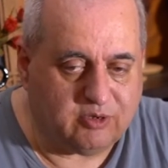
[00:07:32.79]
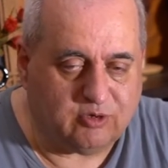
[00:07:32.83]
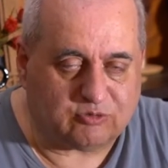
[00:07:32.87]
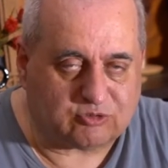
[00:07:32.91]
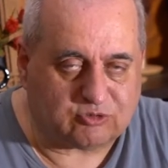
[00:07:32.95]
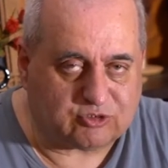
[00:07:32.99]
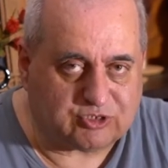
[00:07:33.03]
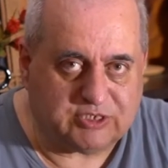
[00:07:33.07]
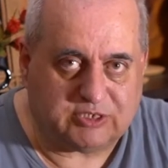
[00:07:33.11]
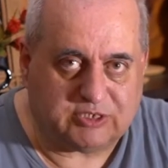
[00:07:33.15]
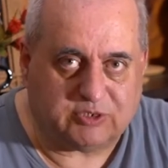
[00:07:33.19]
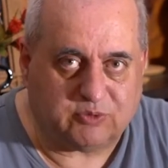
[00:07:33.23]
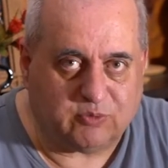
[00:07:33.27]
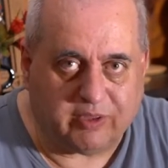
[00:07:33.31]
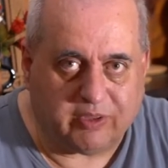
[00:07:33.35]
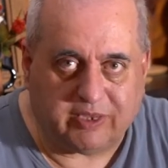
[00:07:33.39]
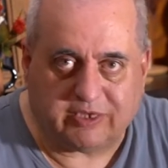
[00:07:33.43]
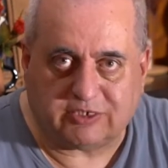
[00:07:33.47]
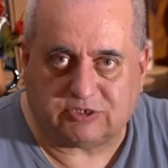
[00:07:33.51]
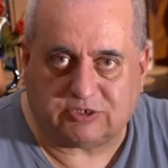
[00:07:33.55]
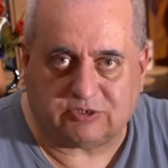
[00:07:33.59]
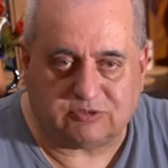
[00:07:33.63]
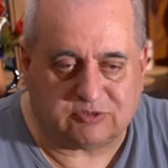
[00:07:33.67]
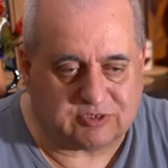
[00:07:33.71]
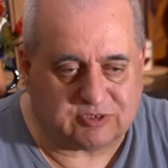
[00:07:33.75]

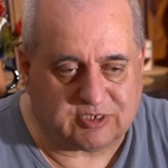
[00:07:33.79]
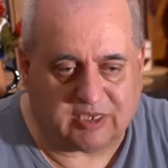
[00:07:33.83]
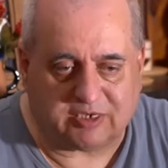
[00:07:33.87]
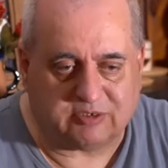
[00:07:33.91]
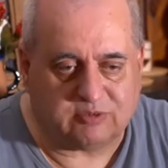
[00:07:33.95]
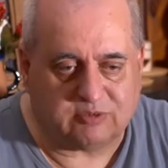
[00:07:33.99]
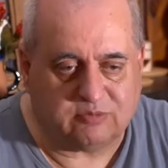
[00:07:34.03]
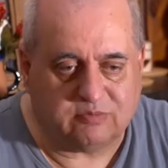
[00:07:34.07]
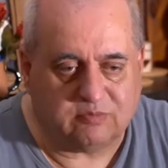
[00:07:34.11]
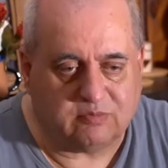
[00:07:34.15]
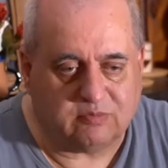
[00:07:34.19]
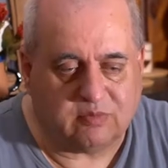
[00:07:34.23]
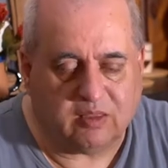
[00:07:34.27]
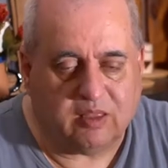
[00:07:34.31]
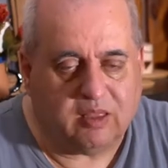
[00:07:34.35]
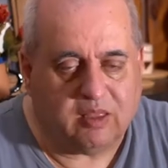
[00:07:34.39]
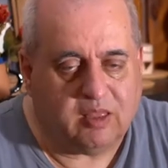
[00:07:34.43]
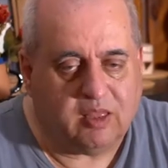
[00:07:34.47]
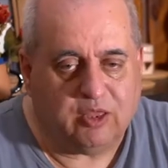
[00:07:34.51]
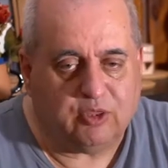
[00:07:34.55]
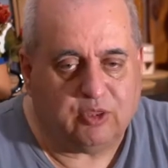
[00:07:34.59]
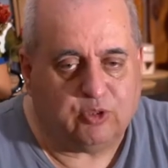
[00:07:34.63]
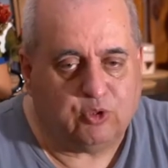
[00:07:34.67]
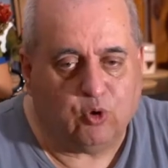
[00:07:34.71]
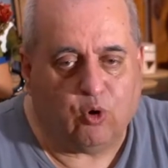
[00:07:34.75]
situations that
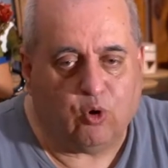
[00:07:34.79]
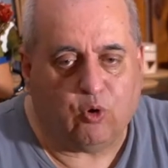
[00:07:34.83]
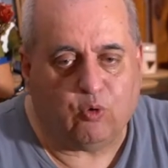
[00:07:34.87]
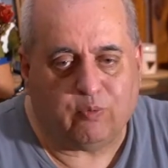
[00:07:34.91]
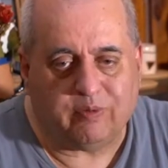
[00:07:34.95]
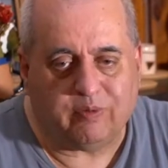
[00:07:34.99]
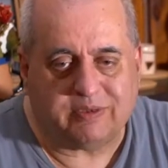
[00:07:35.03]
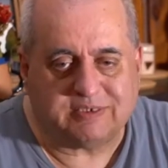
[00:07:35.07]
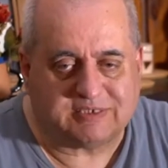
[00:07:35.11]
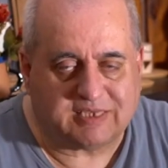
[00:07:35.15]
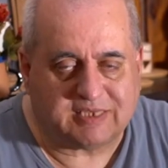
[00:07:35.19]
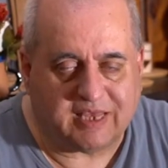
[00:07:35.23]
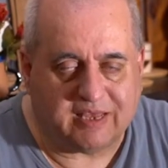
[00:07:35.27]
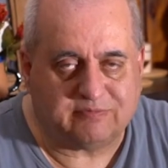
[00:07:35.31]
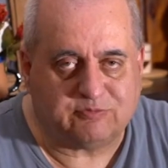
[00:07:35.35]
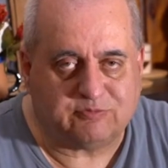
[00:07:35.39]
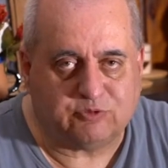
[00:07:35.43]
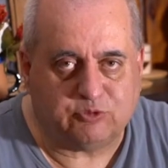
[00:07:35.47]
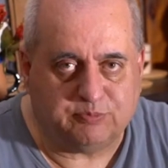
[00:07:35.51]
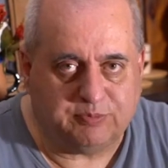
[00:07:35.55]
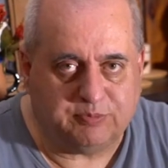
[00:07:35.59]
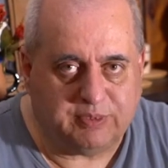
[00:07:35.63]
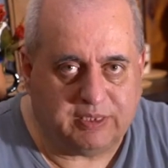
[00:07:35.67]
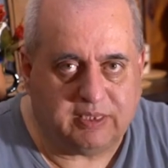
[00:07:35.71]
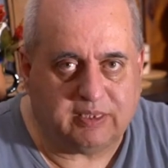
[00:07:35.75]
you always have to
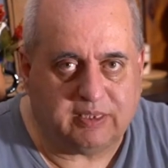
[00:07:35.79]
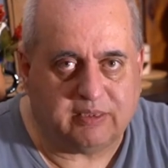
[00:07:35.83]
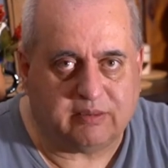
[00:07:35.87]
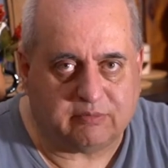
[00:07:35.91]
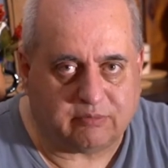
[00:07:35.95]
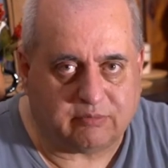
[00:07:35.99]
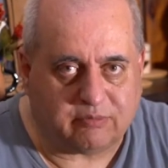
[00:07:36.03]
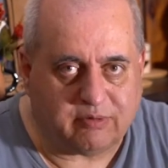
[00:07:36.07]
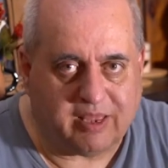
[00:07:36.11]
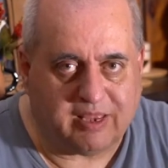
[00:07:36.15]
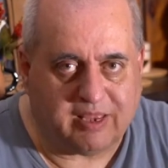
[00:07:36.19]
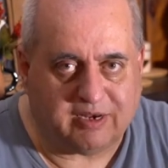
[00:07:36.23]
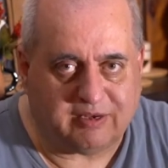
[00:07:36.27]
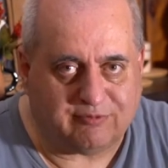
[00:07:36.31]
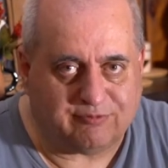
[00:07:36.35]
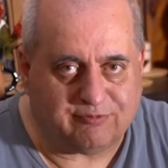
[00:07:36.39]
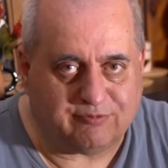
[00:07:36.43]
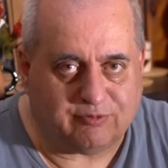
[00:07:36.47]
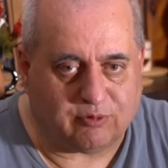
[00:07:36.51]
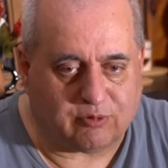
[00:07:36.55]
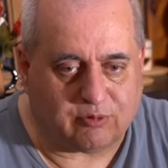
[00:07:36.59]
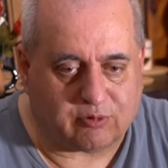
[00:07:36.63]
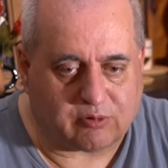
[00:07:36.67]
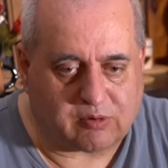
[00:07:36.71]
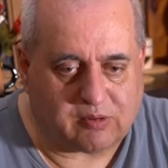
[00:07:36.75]
be ready
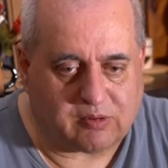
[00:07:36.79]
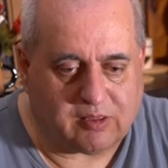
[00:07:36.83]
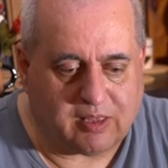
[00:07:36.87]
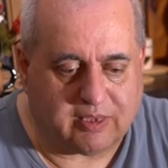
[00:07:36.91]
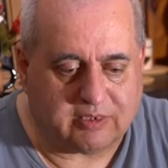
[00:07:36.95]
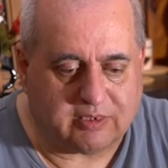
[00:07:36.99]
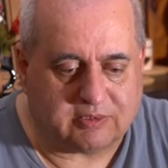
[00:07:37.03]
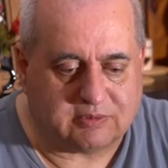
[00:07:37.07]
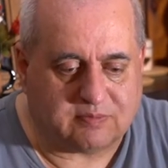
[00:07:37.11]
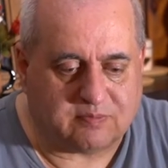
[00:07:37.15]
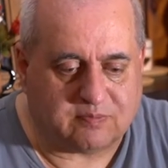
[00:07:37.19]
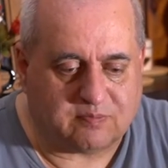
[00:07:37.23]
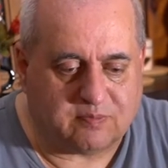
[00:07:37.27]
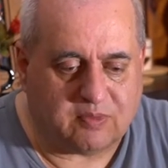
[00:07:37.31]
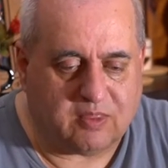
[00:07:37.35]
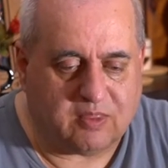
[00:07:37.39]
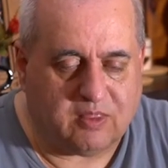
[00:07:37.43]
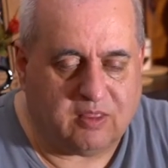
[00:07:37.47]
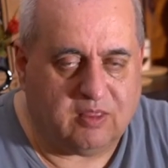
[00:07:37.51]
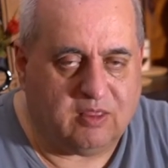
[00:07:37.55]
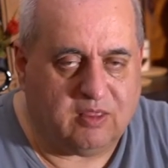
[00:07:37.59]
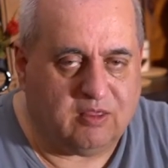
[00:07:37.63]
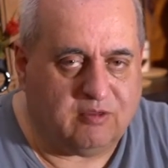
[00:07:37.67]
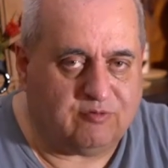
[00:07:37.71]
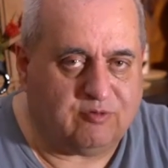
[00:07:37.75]
for. And
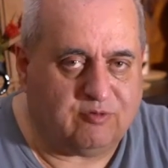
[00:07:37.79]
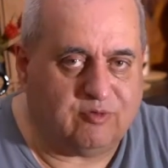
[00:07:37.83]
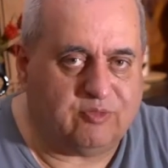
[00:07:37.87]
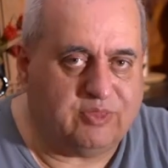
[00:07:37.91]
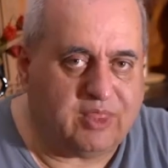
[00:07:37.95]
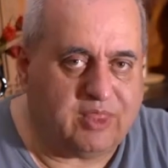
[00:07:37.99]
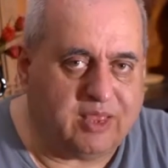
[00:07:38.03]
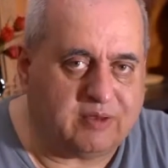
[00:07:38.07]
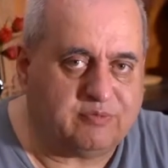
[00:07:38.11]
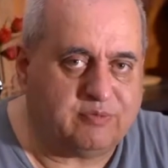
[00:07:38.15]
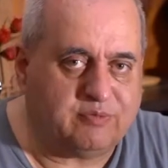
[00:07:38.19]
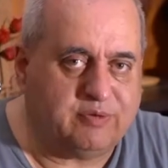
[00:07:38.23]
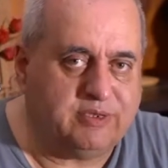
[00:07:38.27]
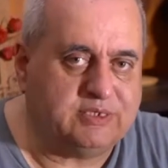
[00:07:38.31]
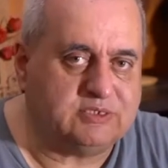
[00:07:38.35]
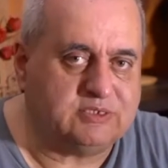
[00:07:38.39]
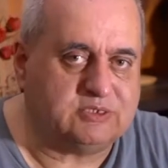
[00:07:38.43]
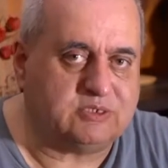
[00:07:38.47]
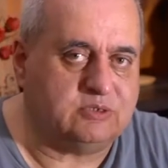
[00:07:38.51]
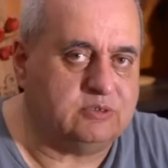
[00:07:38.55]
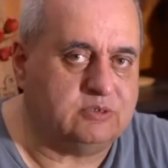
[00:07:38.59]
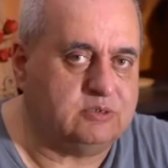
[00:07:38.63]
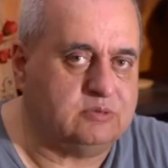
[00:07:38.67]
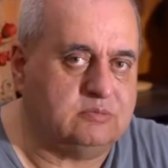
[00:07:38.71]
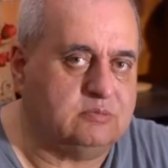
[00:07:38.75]
for that
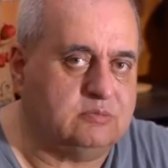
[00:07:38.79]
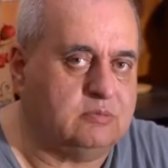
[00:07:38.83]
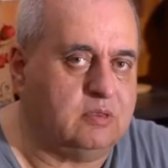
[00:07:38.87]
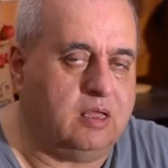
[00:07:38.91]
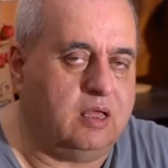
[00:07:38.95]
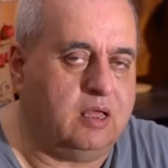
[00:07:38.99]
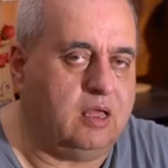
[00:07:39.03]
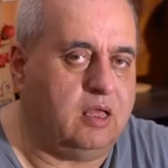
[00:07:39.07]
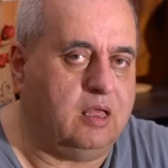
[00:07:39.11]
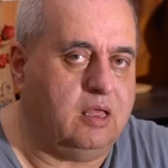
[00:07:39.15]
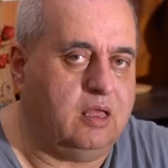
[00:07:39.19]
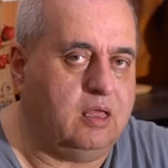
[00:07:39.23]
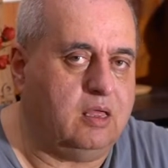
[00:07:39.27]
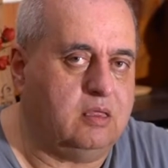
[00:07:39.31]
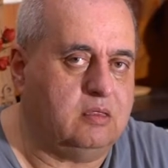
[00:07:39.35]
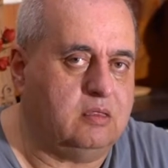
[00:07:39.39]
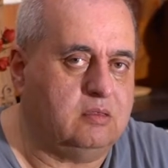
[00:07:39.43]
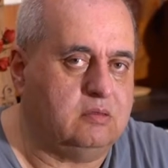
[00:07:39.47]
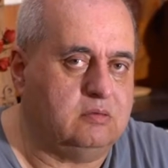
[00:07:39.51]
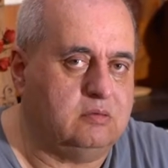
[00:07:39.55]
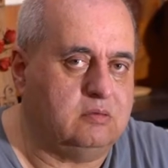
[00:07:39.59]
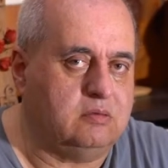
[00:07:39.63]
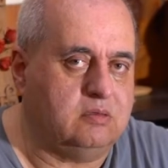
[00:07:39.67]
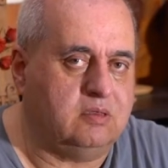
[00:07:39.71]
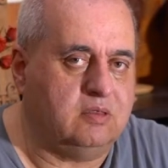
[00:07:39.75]
reason,
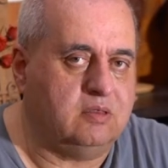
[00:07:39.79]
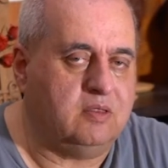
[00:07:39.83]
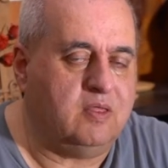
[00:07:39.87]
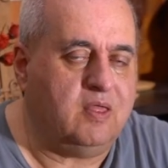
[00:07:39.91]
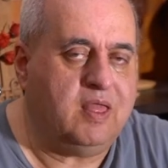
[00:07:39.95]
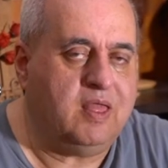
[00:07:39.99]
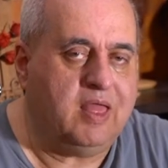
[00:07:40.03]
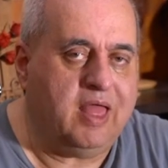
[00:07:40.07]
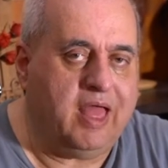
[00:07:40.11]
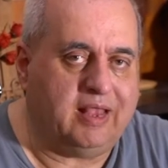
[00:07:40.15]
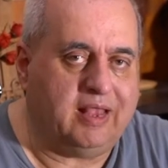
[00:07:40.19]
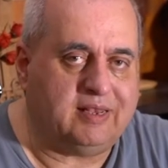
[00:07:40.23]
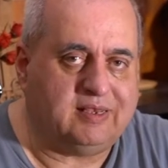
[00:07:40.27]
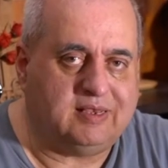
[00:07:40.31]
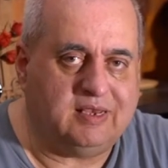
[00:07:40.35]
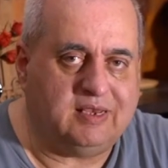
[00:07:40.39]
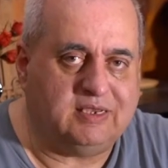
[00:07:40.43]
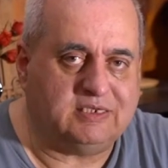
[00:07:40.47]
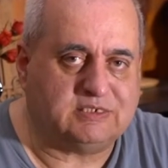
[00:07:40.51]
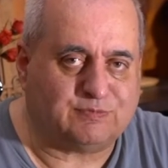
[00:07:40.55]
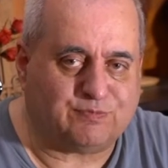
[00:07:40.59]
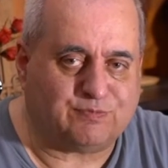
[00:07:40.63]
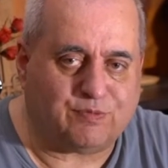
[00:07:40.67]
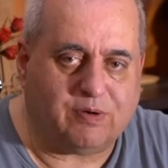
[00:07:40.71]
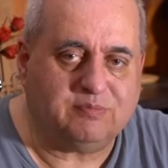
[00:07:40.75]
at
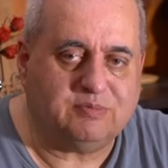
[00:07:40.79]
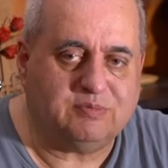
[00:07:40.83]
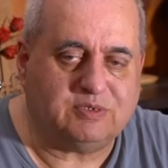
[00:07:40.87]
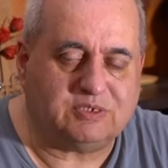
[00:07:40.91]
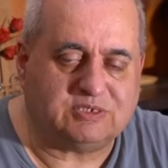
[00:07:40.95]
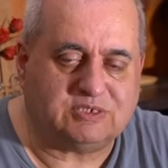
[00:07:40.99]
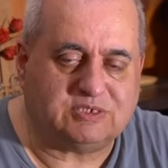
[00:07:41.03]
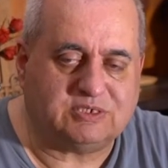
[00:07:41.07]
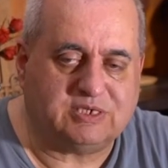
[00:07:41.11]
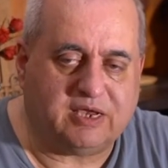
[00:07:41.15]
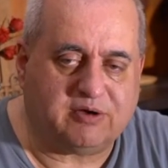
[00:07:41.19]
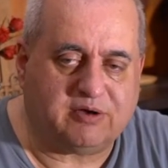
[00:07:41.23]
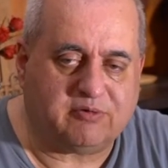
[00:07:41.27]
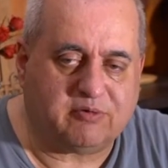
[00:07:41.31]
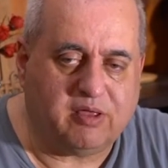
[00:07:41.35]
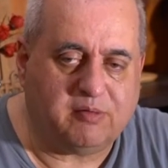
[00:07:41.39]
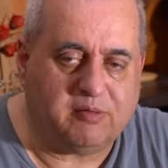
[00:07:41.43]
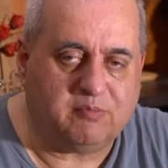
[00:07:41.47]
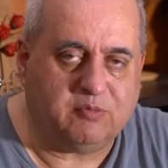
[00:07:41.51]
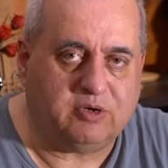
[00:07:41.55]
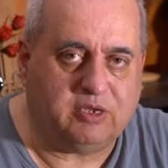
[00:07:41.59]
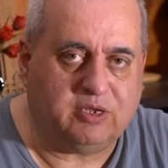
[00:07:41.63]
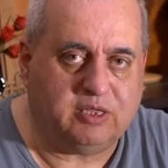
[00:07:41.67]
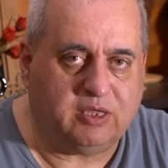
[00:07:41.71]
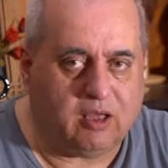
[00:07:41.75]
least from the
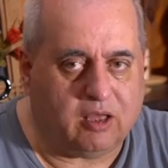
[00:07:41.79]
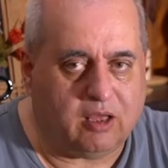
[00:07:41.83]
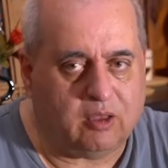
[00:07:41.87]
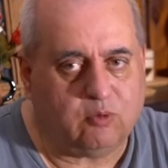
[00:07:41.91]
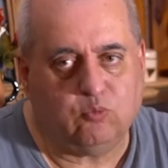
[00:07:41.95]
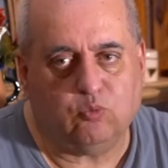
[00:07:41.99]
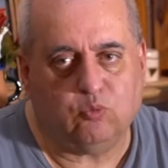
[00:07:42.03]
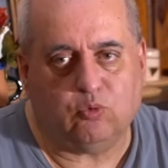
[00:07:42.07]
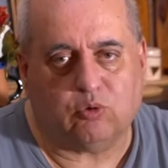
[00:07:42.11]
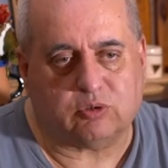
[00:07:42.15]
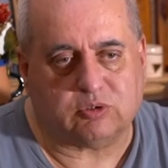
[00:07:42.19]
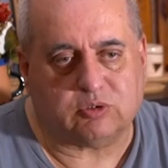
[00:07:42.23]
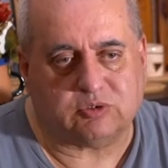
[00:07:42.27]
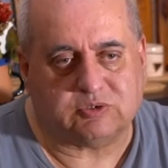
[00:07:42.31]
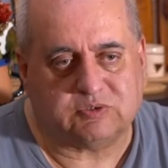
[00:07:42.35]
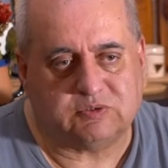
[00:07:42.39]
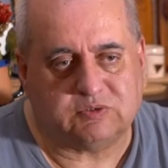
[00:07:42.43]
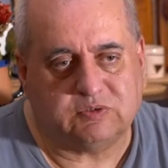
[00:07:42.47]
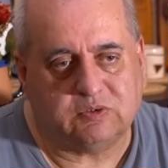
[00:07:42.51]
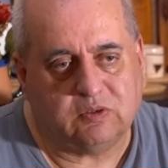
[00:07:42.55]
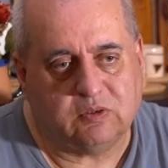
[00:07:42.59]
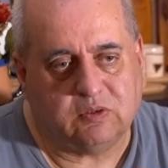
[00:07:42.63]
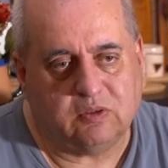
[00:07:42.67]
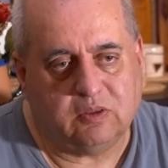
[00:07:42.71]
ceremony onwards,